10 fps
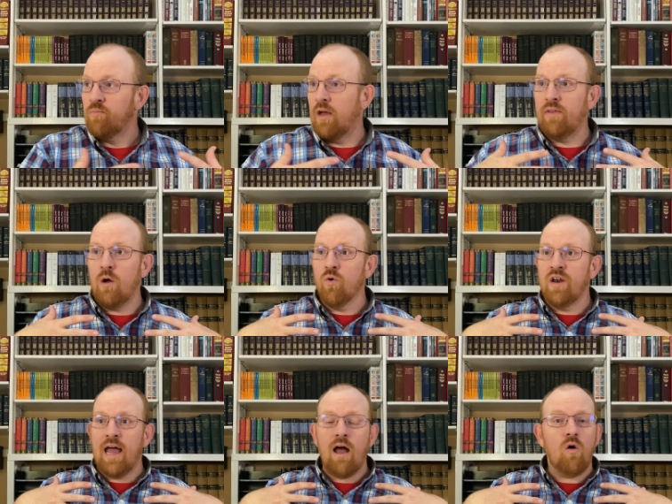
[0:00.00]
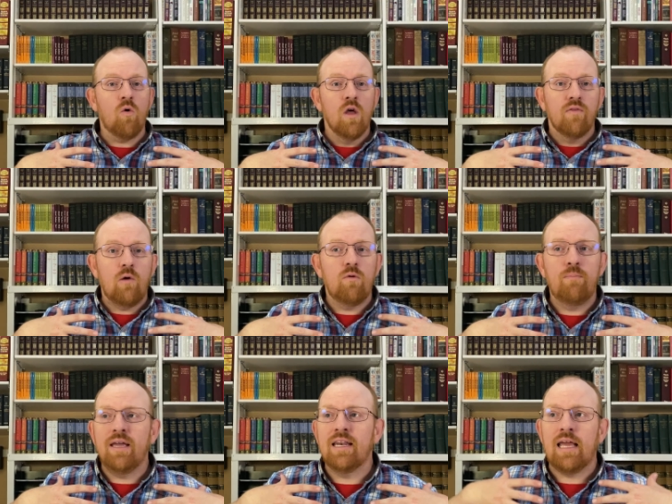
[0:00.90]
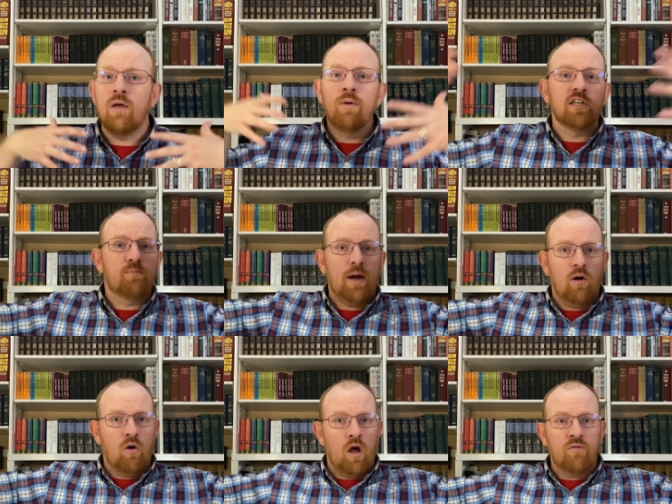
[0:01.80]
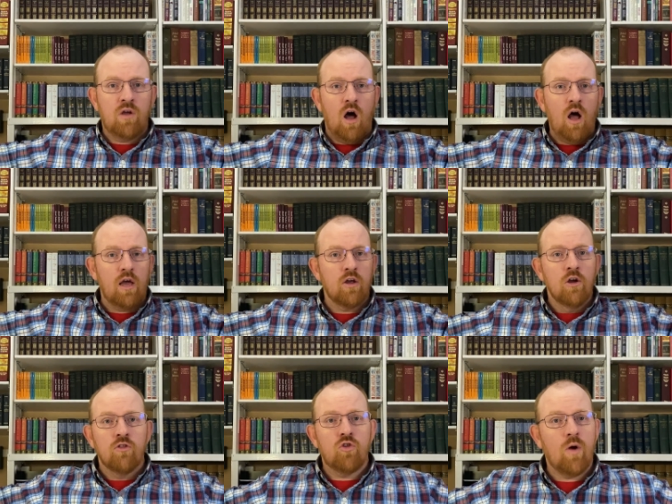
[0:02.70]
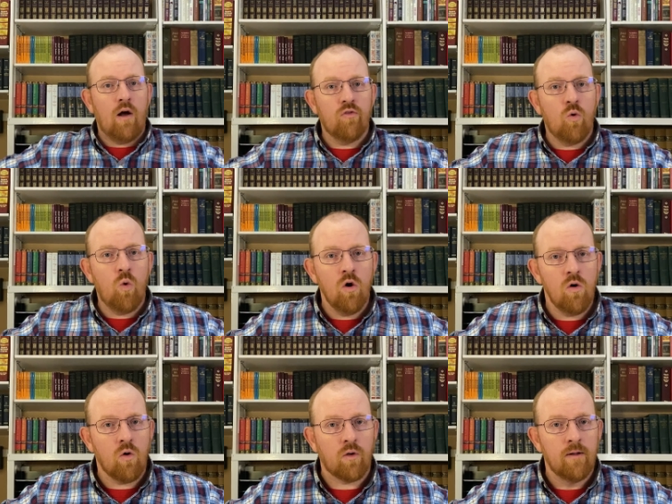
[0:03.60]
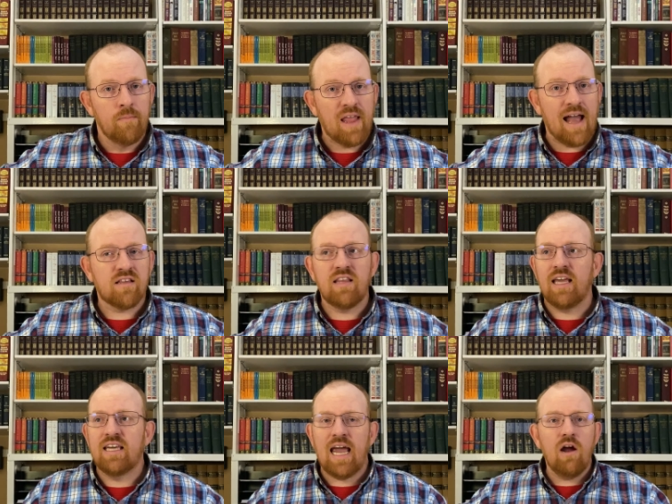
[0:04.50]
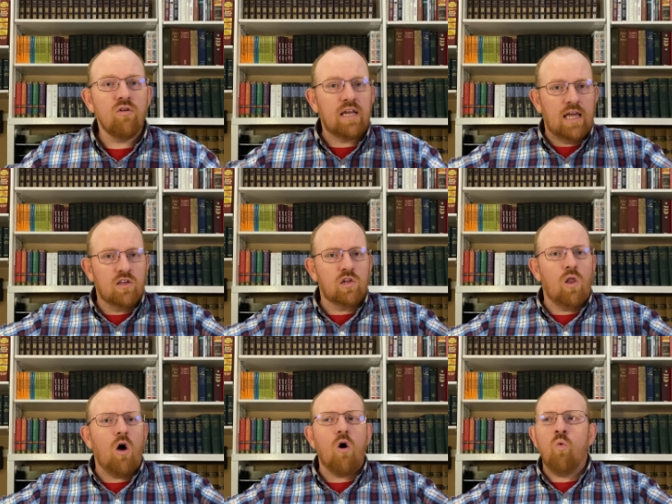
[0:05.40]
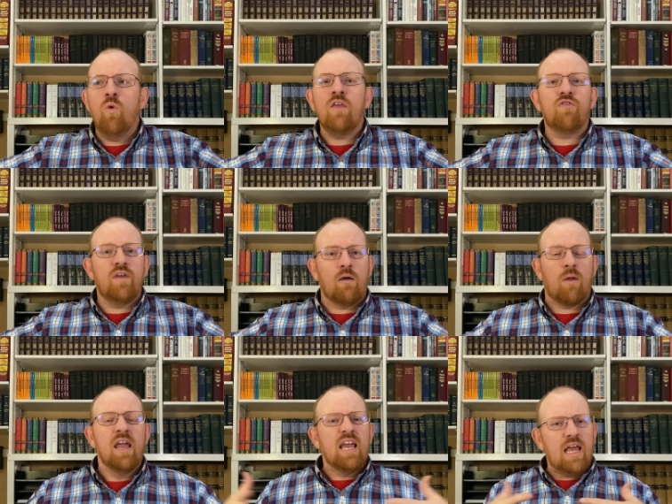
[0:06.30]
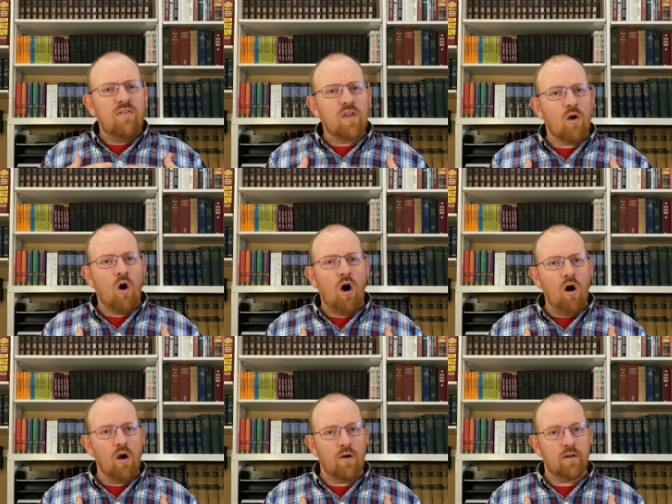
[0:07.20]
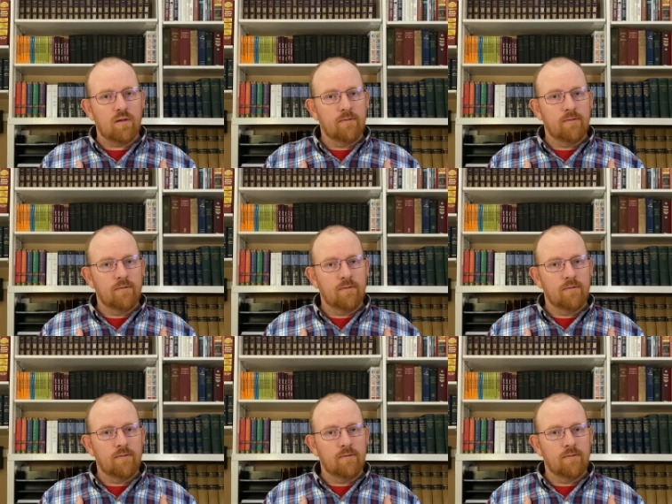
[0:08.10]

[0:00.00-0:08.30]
and they were now, they would be an image bearer of God throughout the world as they carry his law with them in their heart.